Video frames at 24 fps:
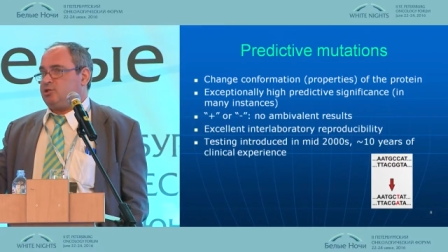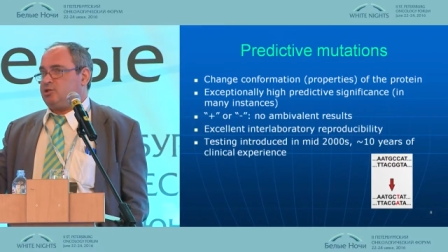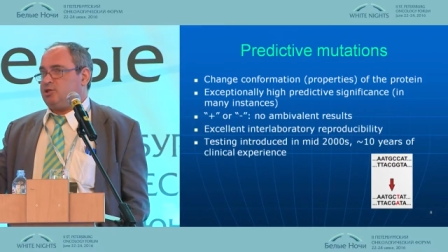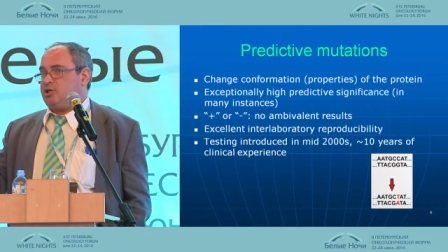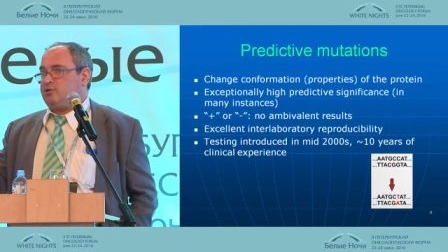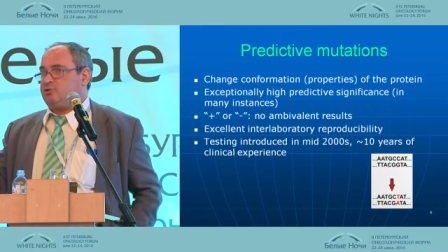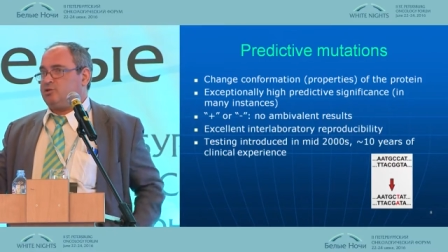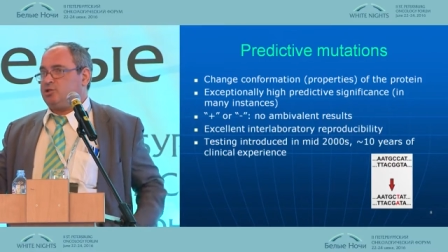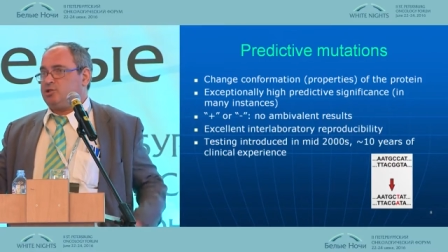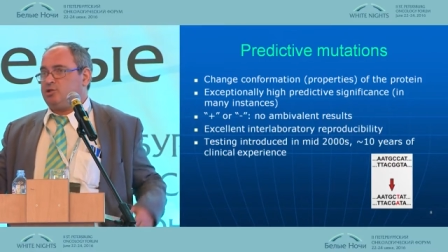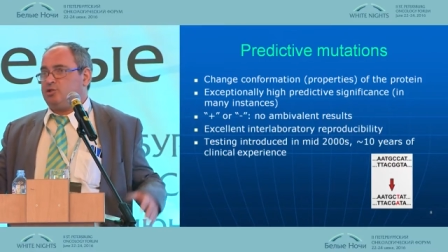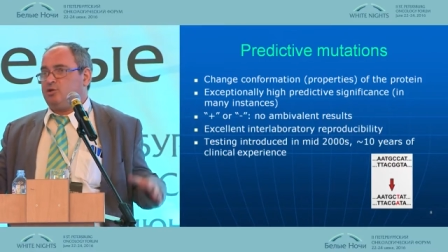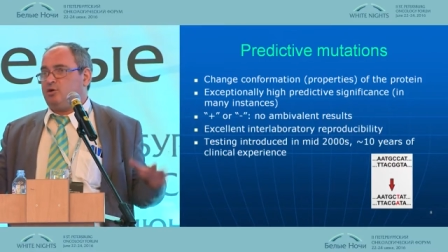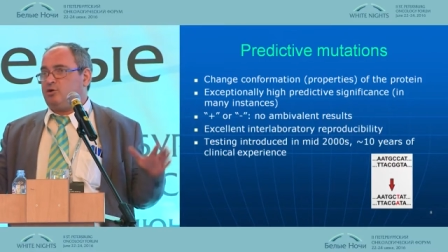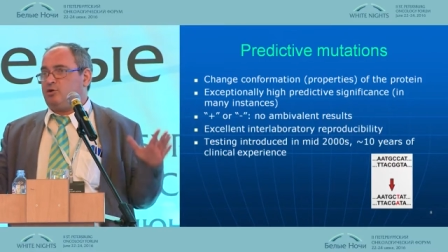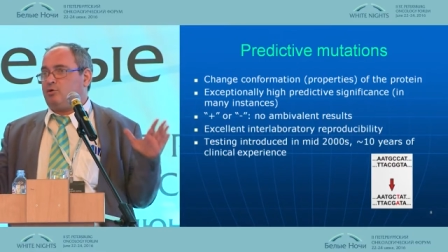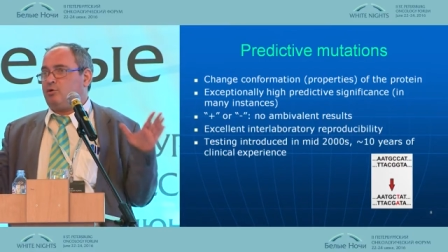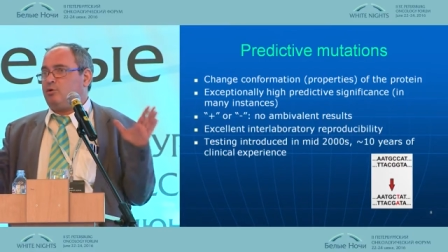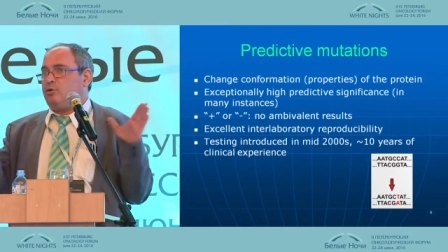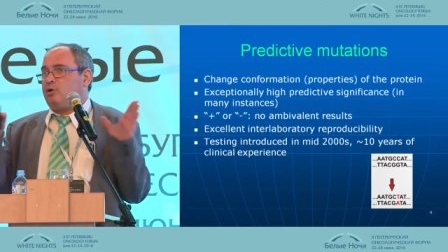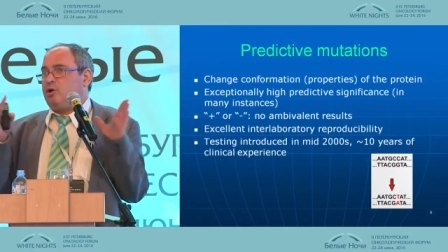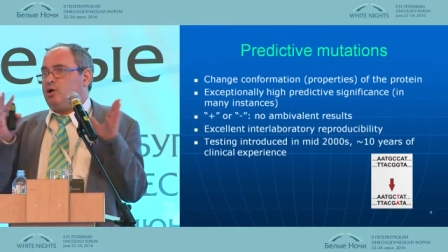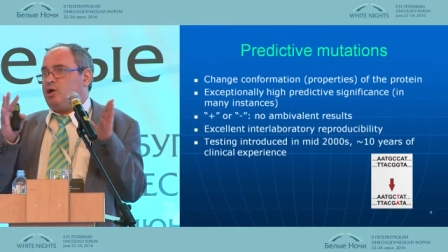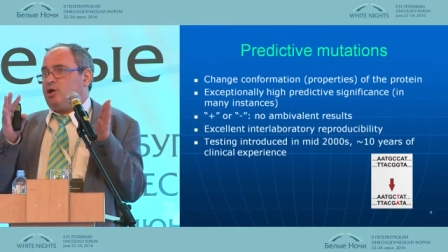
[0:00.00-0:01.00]
There is
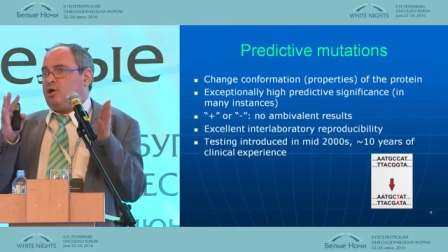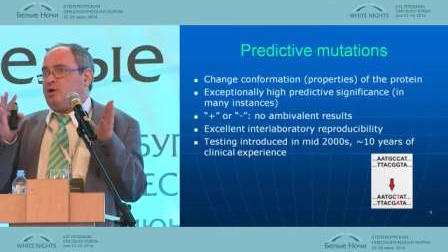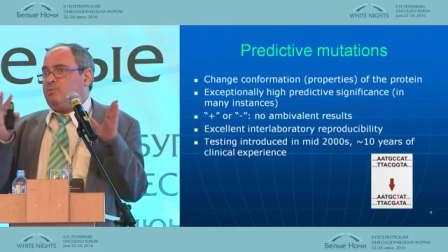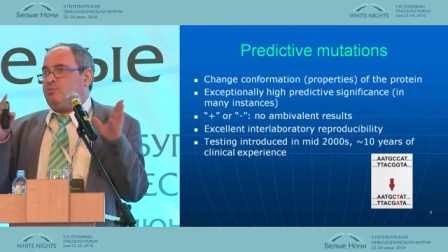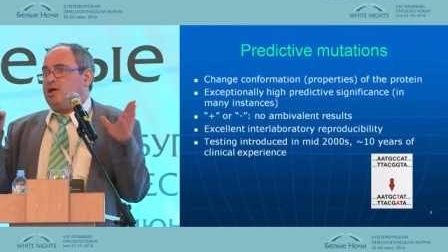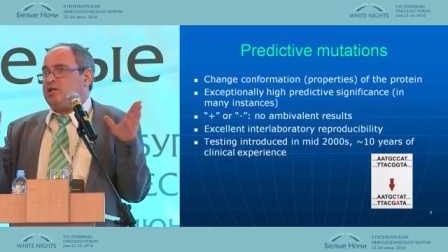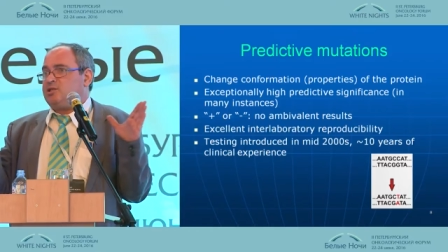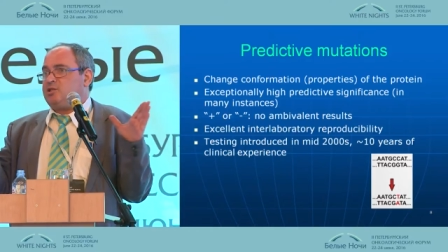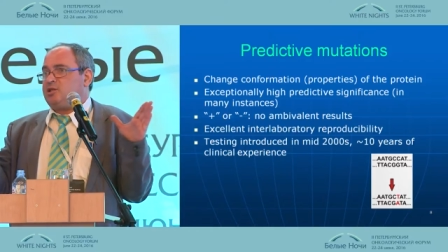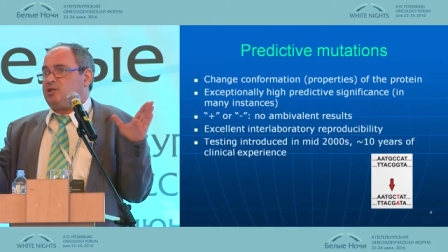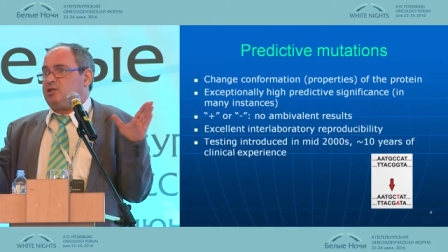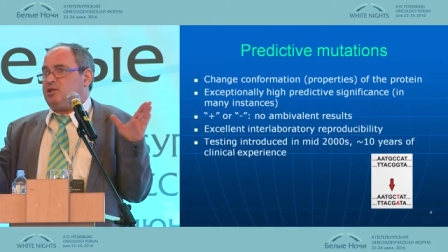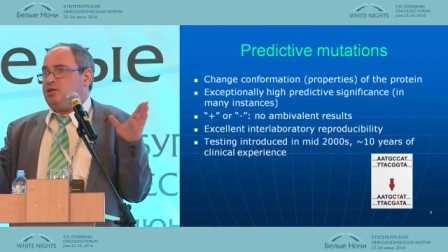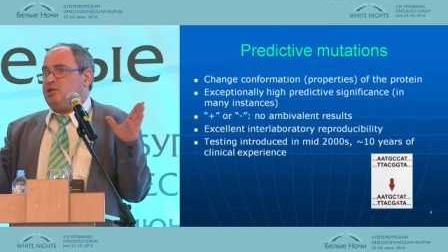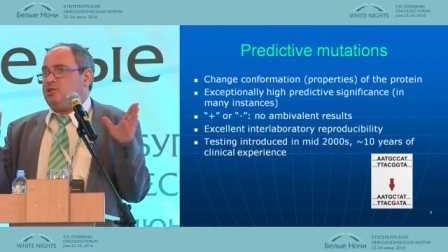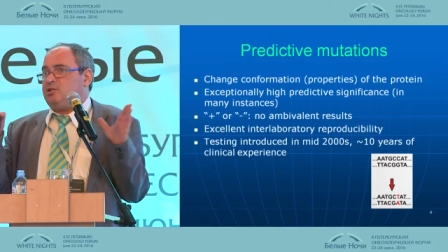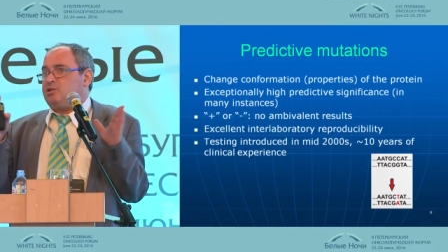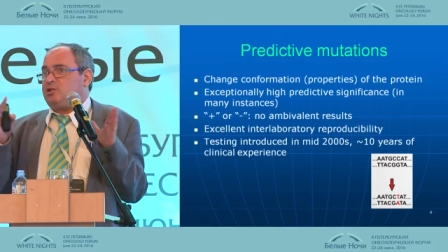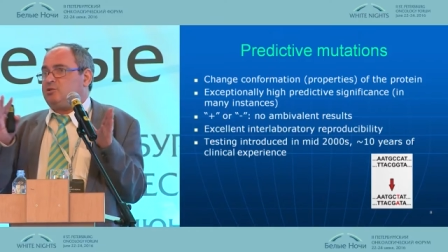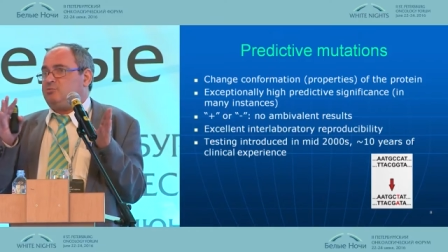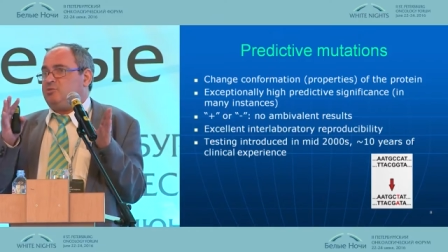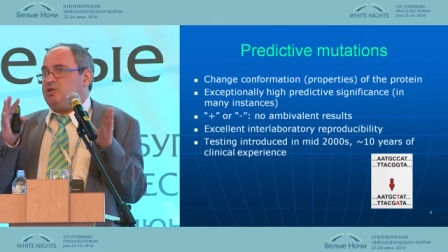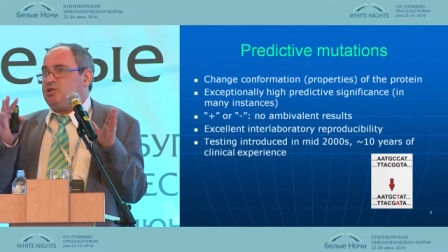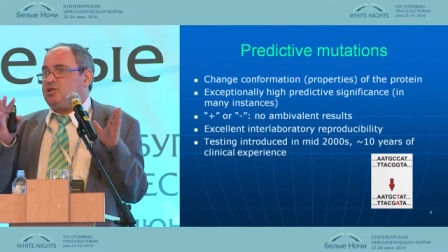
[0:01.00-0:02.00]
no basically
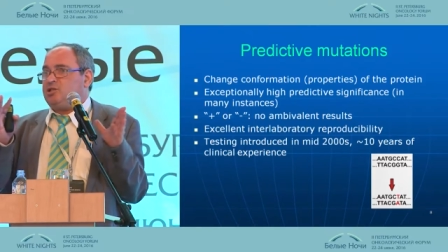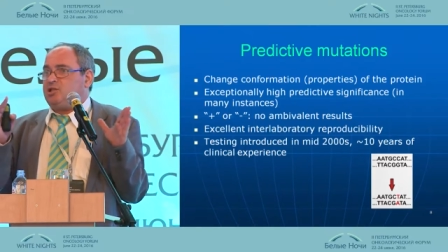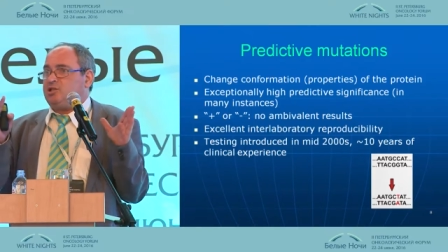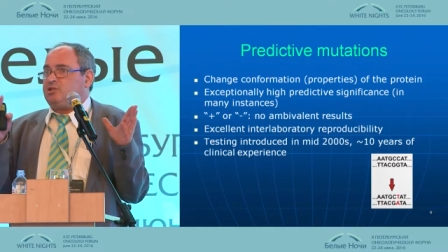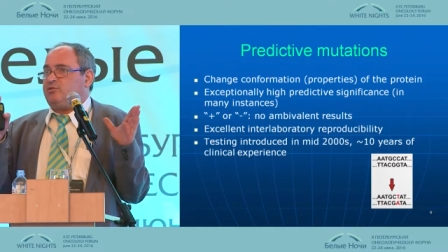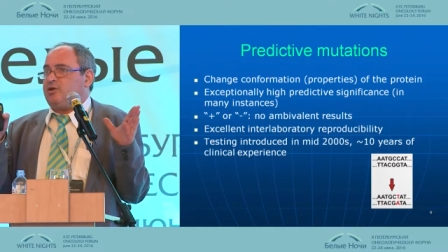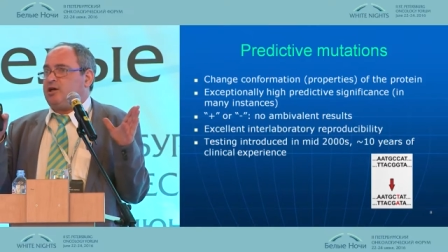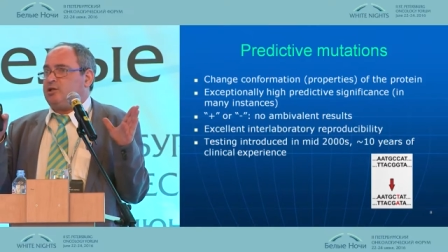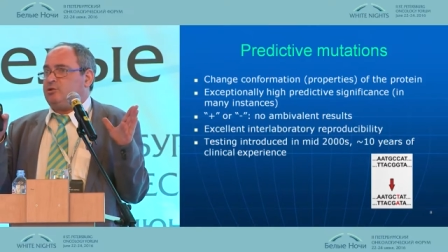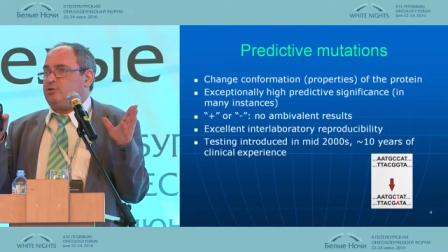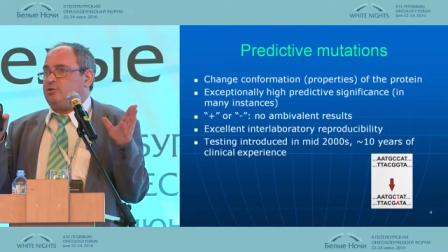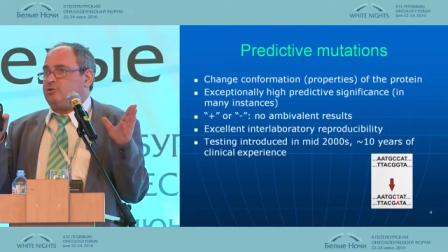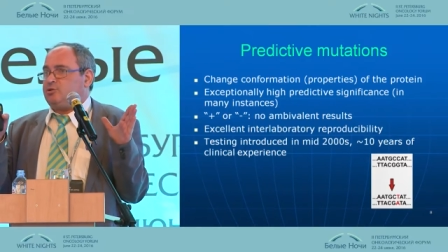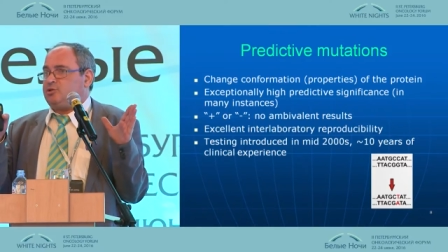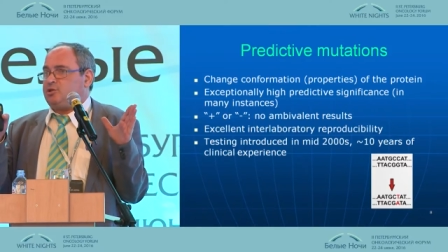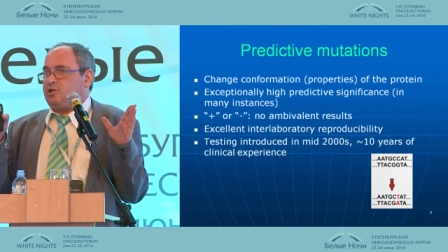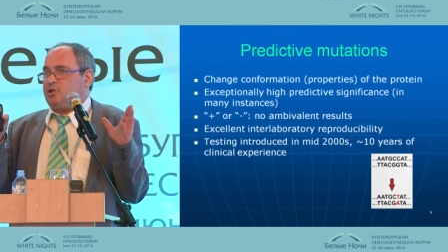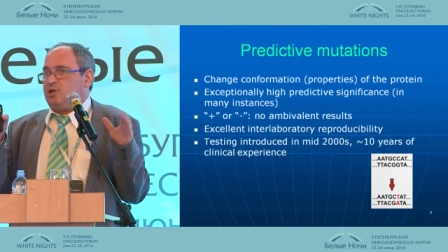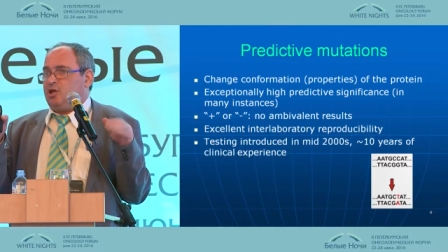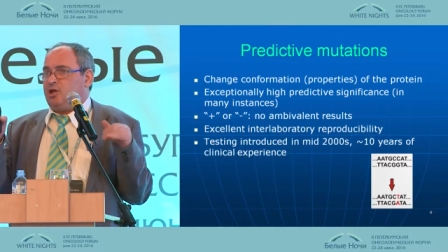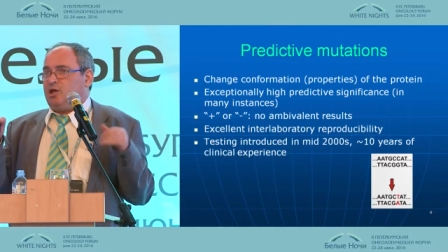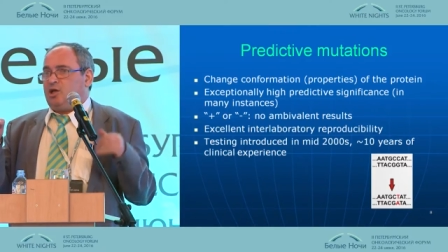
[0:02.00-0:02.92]
intermediate values.